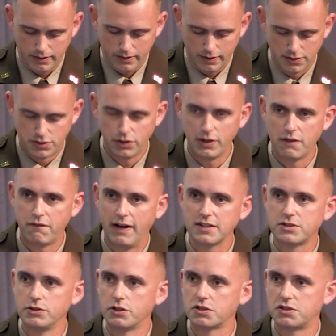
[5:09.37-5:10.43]
Continue to
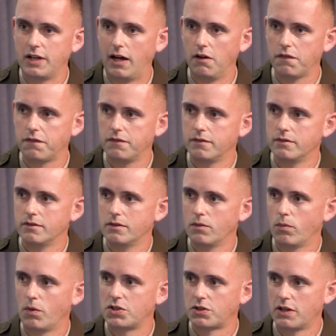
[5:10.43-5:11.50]
invest in yourself
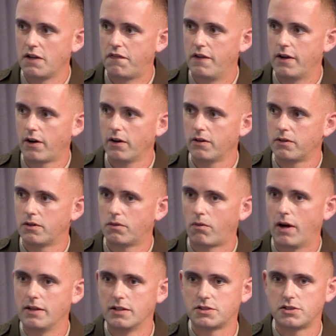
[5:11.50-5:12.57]
once you leave here,
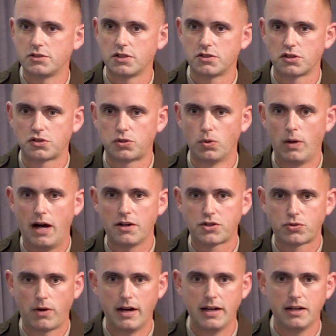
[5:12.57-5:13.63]
right? This is just a schoolhouse
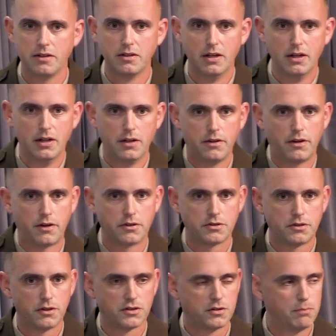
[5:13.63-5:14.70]
training.
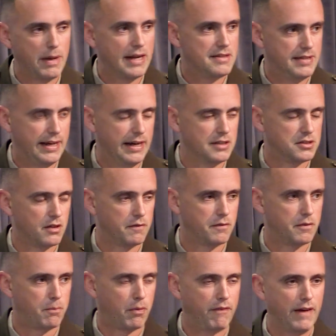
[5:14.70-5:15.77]
There's many tenets
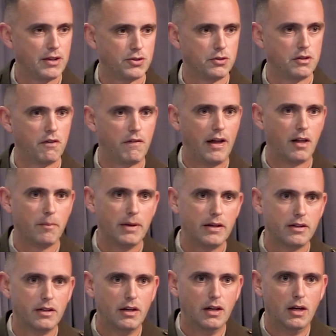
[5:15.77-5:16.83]
of professional
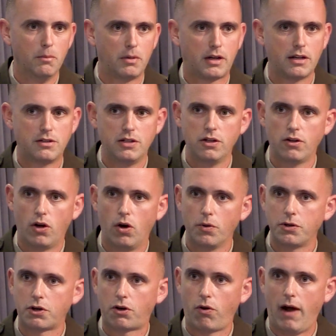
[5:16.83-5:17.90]
development, but continue to
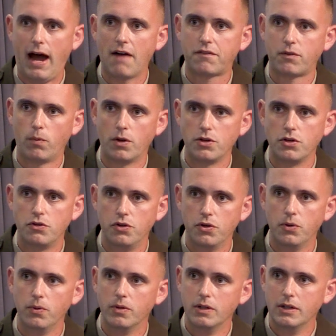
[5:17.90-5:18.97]
hone your craft and what you
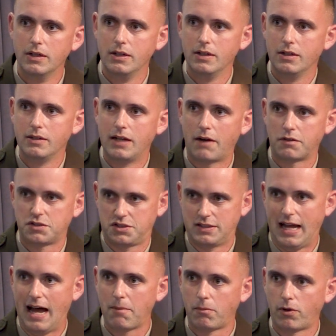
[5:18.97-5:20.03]
do. Never
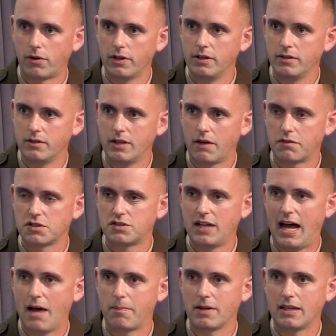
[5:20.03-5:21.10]
stop learning, never
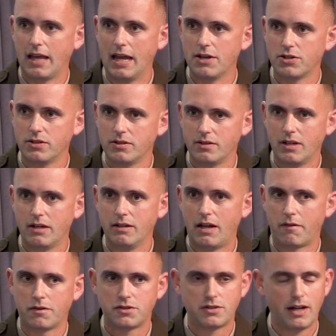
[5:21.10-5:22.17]
stop engaging,
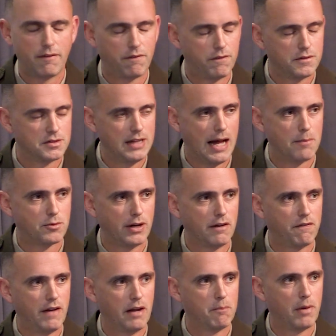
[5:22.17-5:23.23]
never stop trying
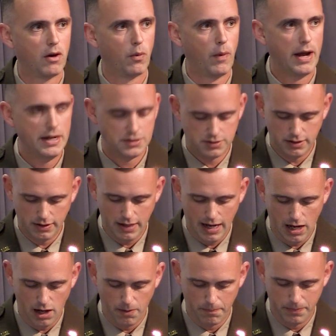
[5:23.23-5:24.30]
to find better ways to
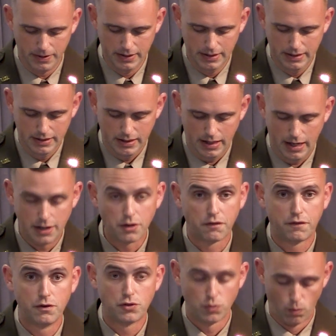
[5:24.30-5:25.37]
help your
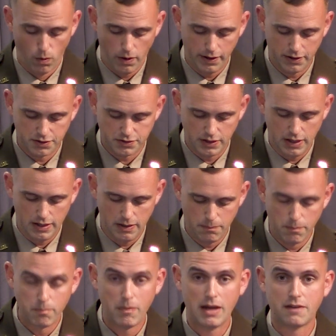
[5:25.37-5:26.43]
future warriors
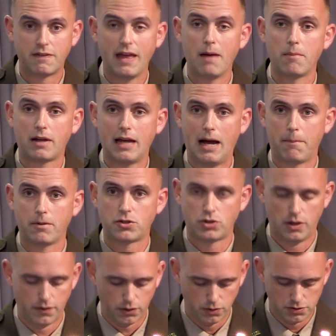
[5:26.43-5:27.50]
and make them accomplish
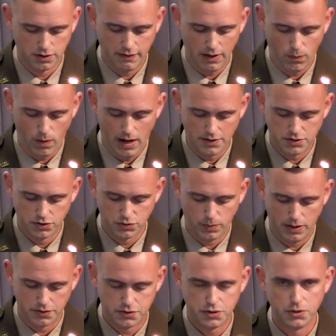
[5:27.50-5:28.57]
all the goals that they want to as
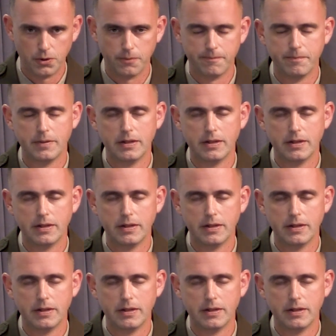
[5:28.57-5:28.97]
well too.